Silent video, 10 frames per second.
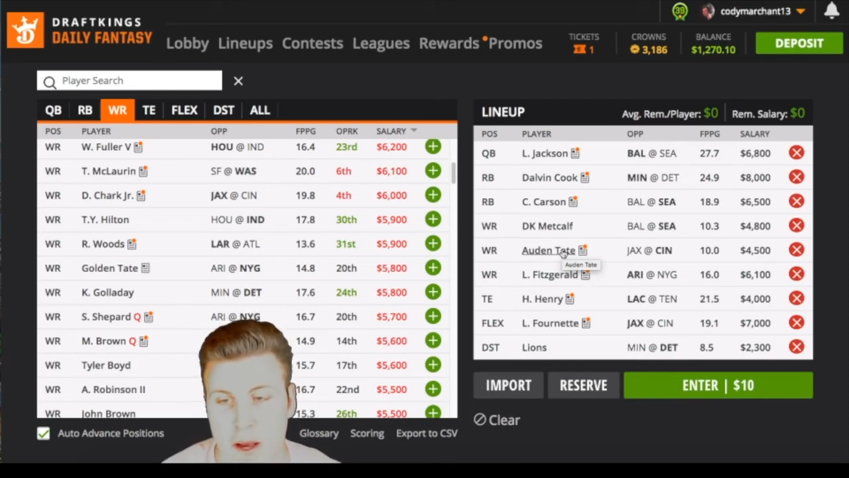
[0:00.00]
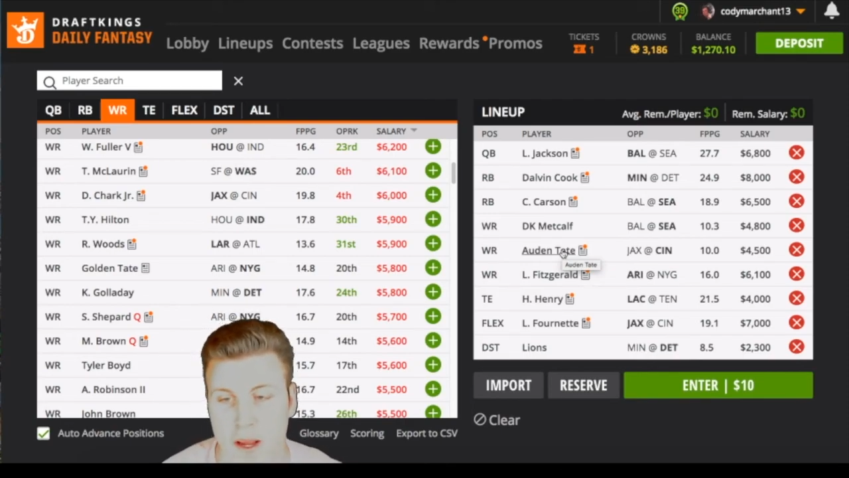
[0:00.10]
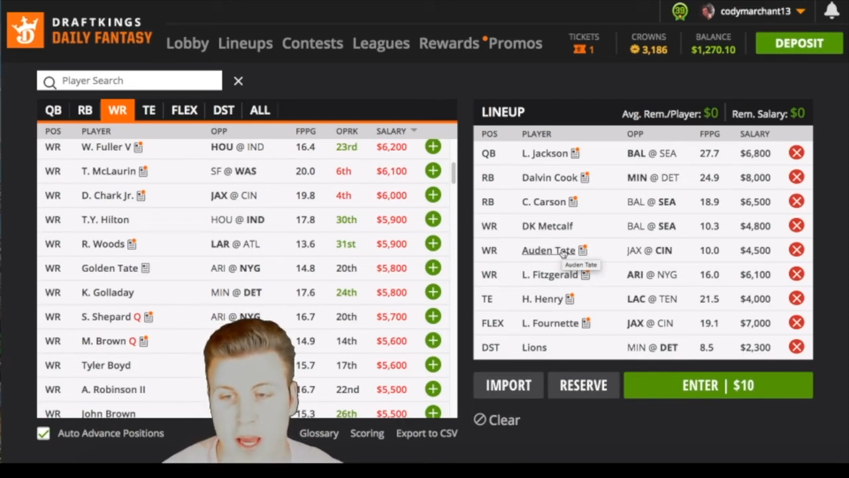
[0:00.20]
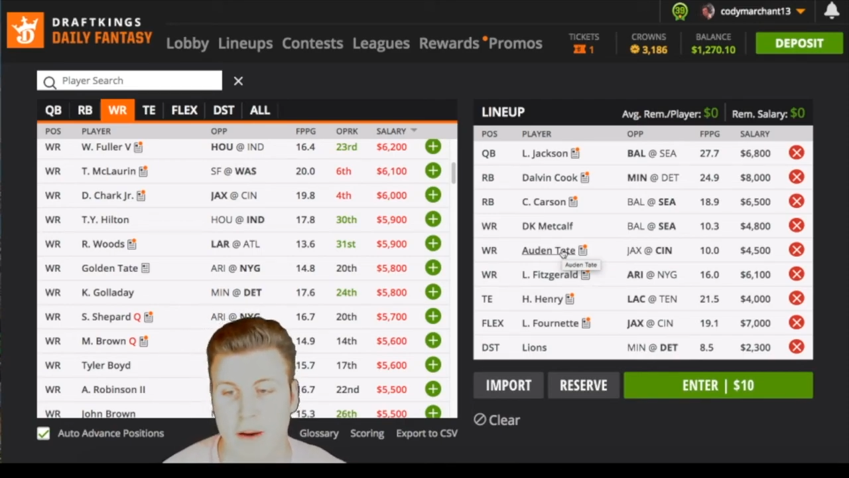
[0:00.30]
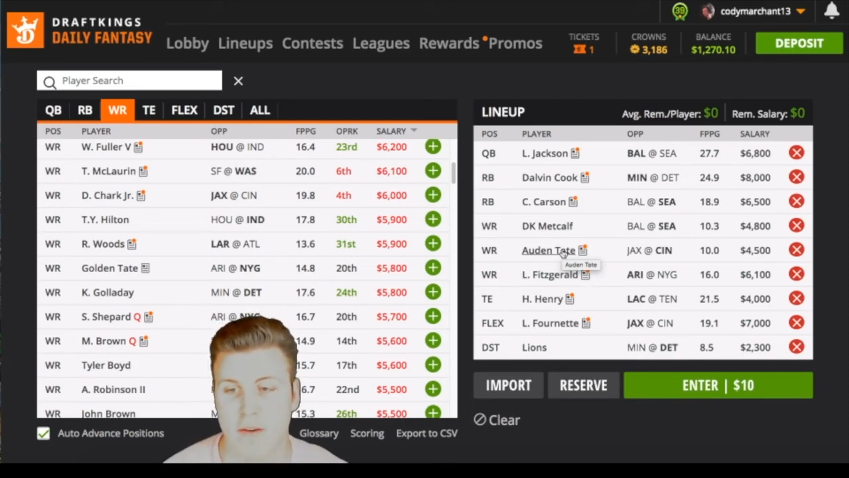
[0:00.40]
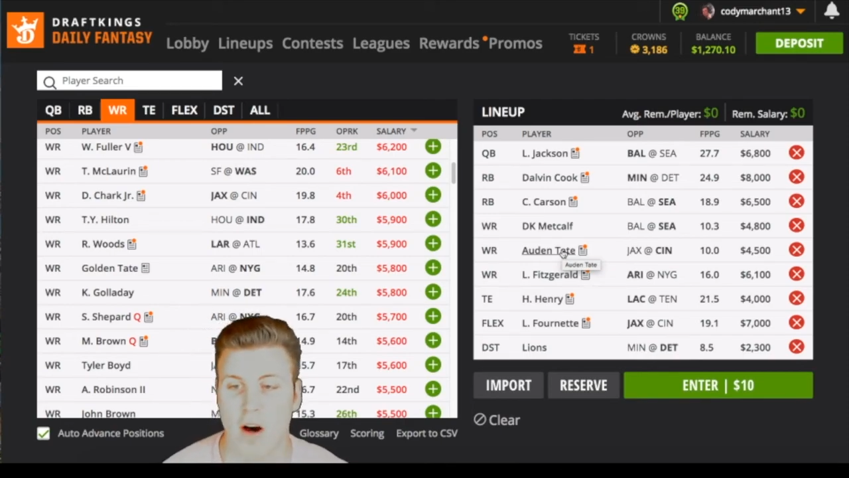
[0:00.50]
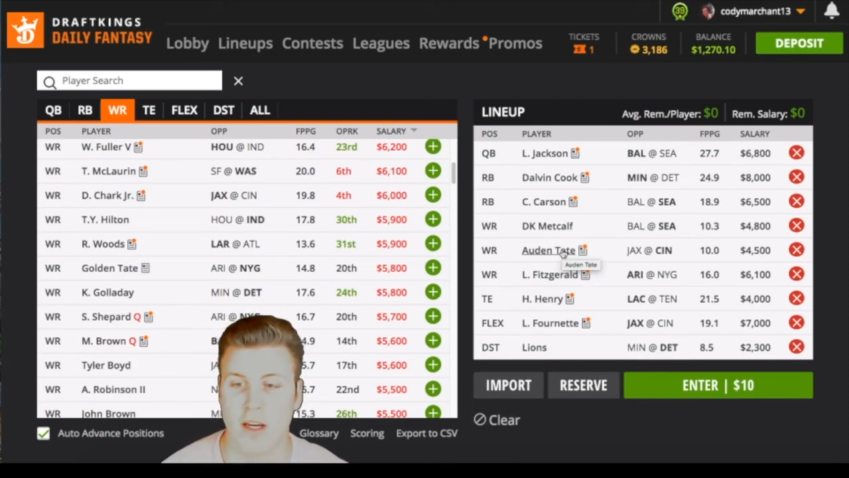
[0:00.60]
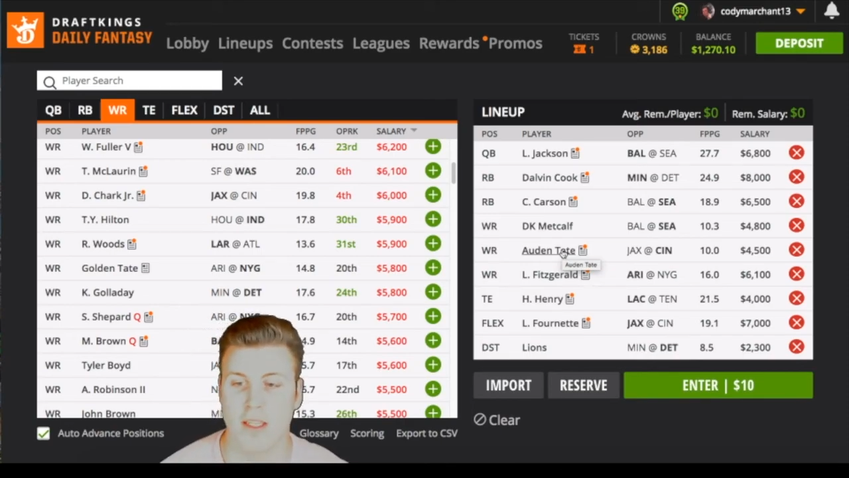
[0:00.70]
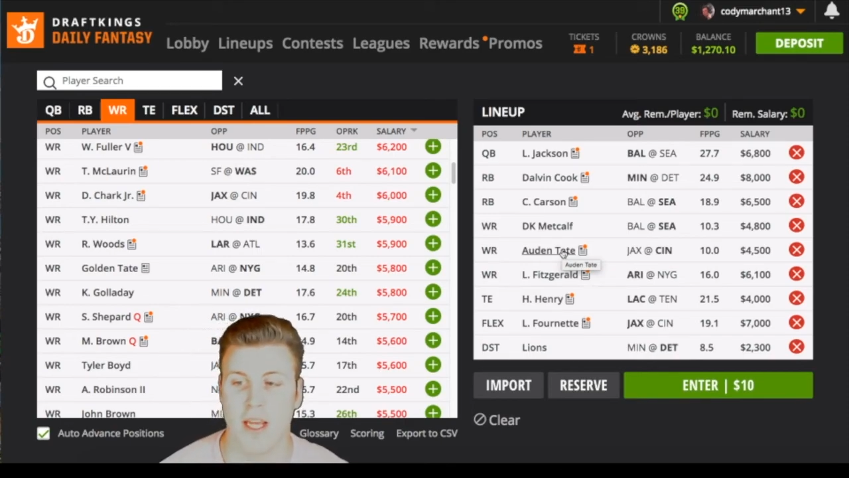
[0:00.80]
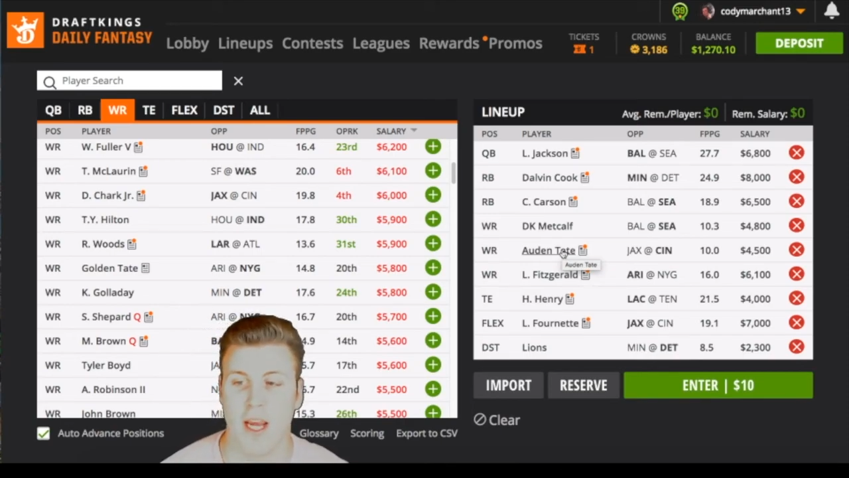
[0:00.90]
Metcalf,
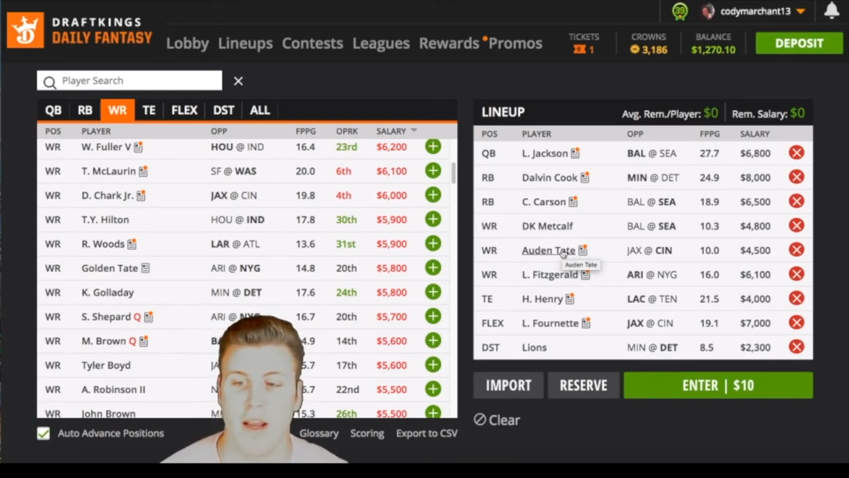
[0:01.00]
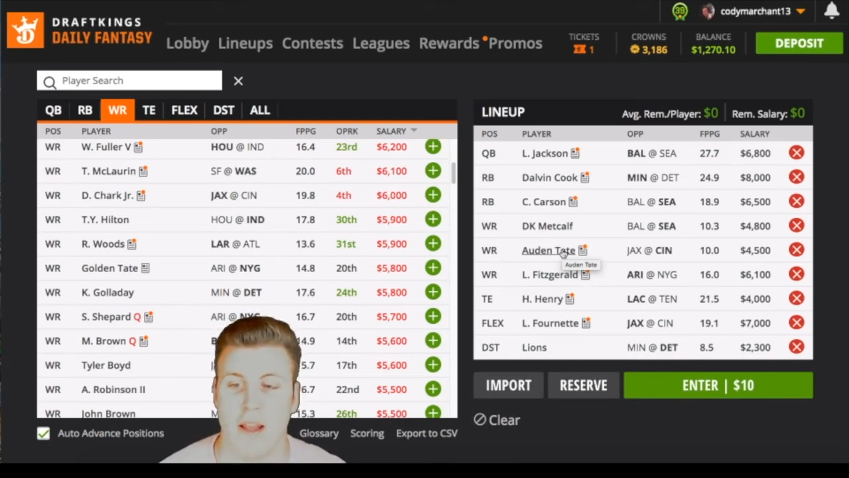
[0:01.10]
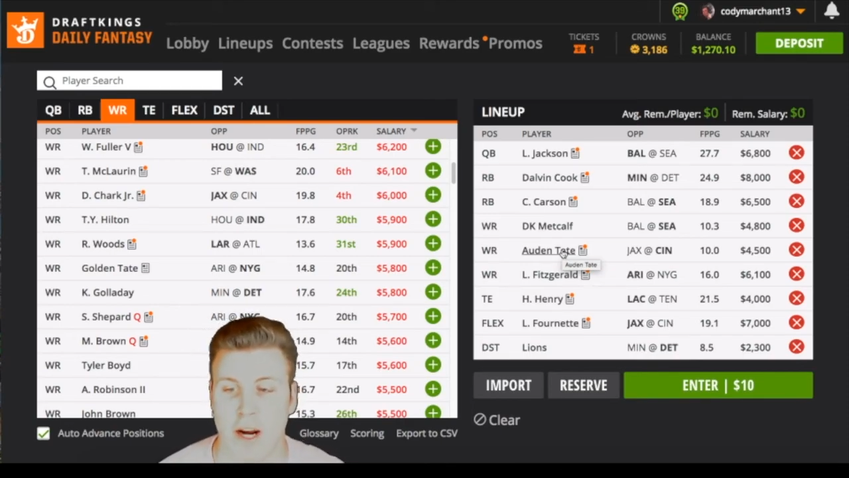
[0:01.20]
Auden Tate,